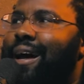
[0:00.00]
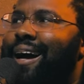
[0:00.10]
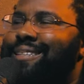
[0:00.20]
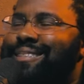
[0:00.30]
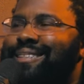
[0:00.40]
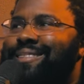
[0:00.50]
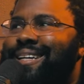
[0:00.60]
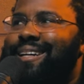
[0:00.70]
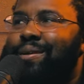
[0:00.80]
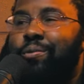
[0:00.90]
I just don't
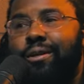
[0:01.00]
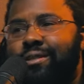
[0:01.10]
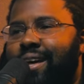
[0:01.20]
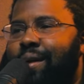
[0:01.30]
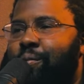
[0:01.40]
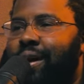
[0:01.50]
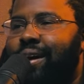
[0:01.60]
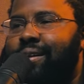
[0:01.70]
think it works that way.